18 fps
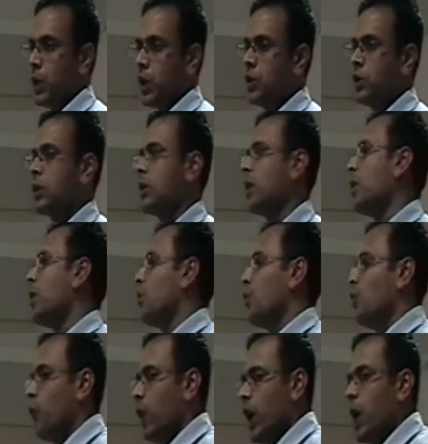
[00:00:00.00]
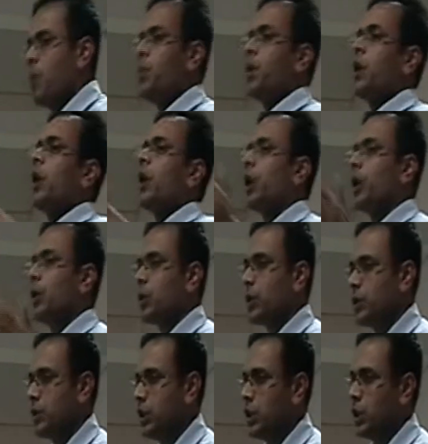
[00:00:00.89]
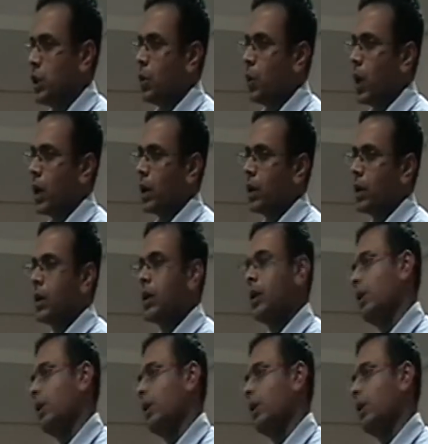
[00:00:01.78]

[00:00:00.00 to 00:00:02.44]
speech, way beyond your CC1.